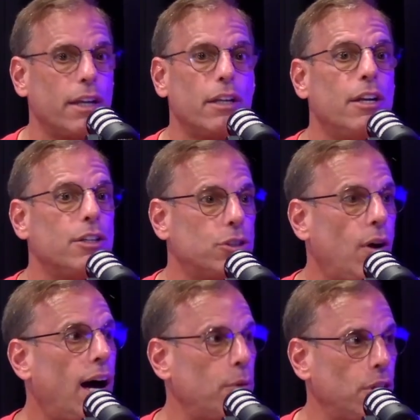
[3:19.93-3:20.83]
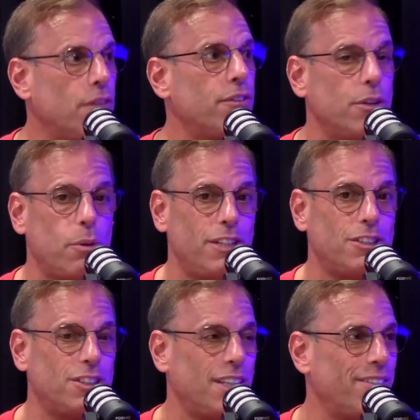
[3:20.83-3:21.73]
So I would look for a new agency
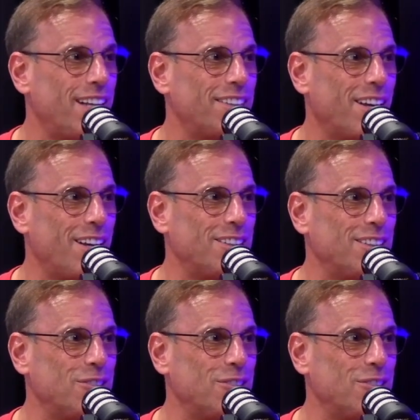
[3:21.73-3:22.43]
if that's the case.